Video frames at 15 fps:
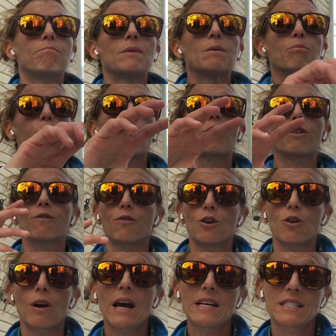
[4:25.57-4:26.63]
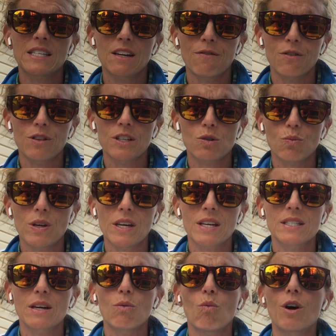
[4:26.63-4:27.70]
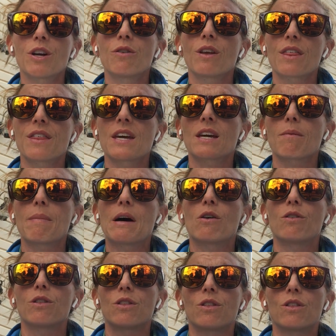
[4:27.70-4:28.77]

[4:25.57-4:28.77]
important for your essay for this week, because I want you to think about